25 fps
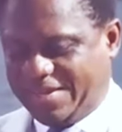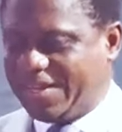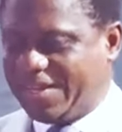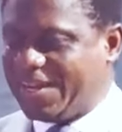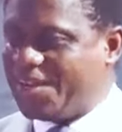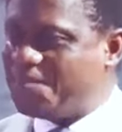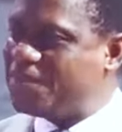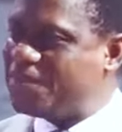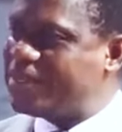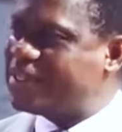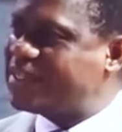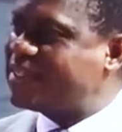
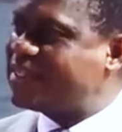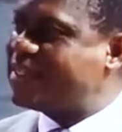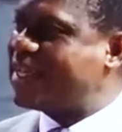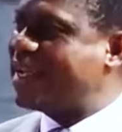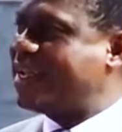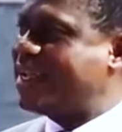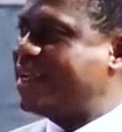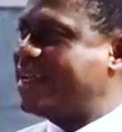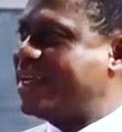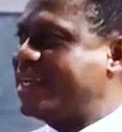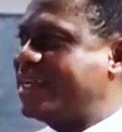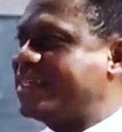Let me
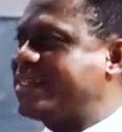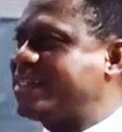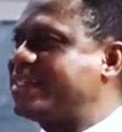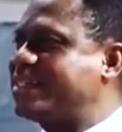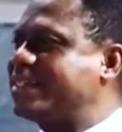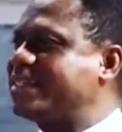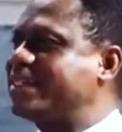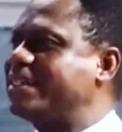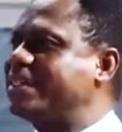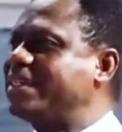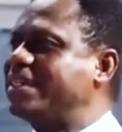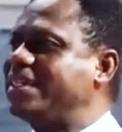say
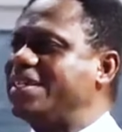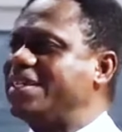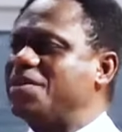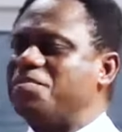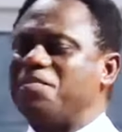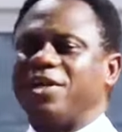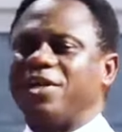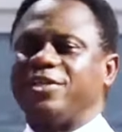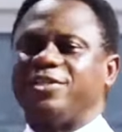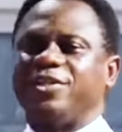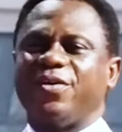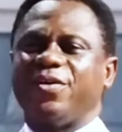that the
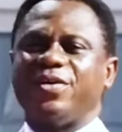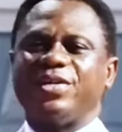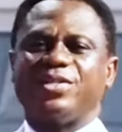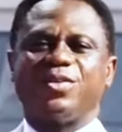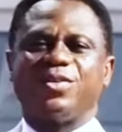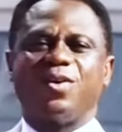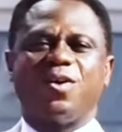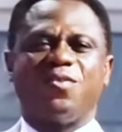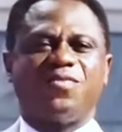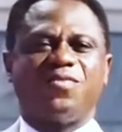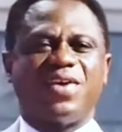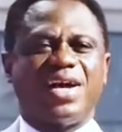
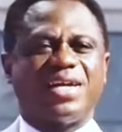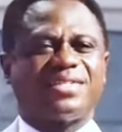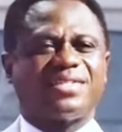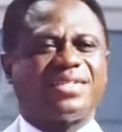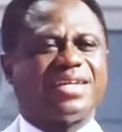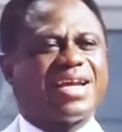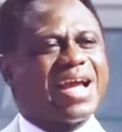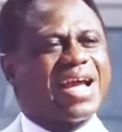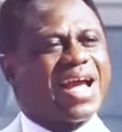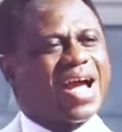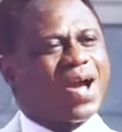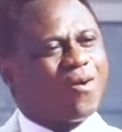majority of
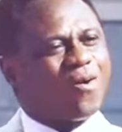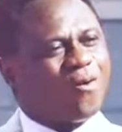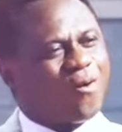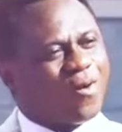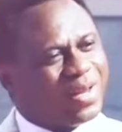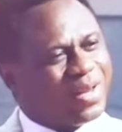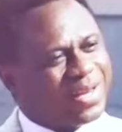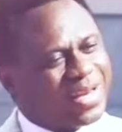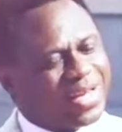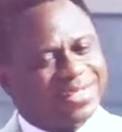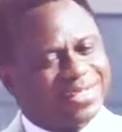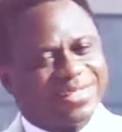us here are
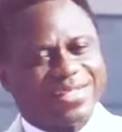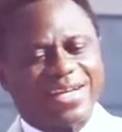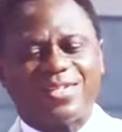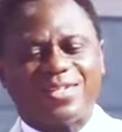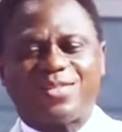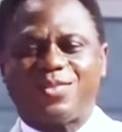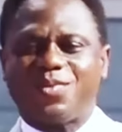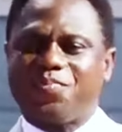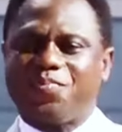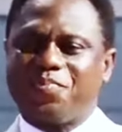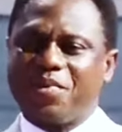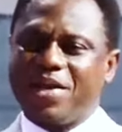
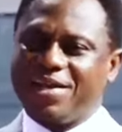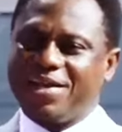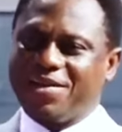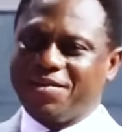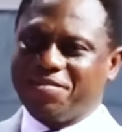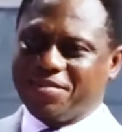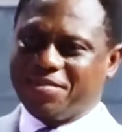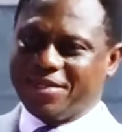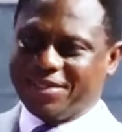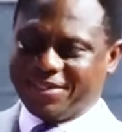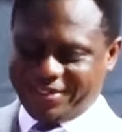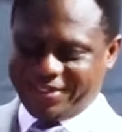connected to
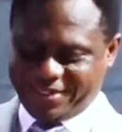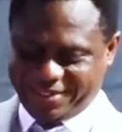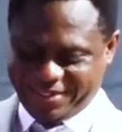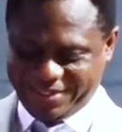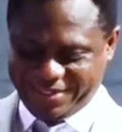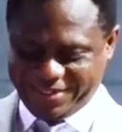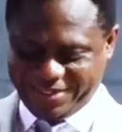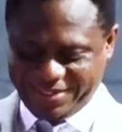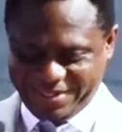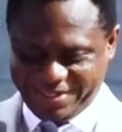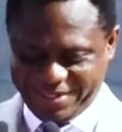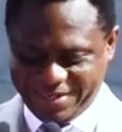parliament,